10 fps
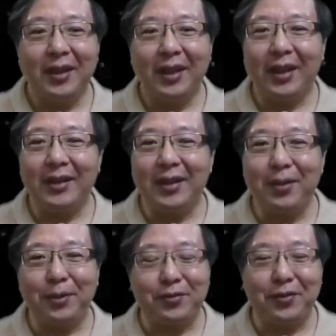And it
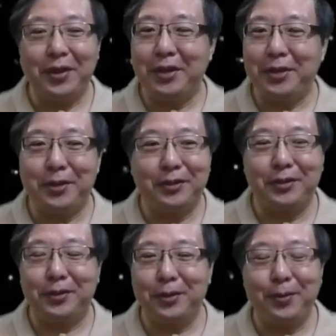was very
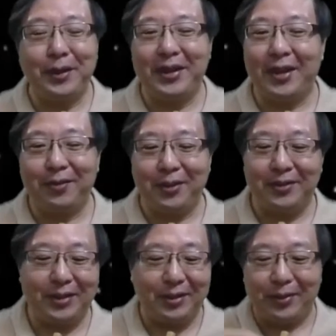slow and loud.
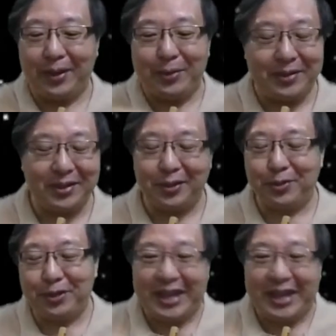When you search, you go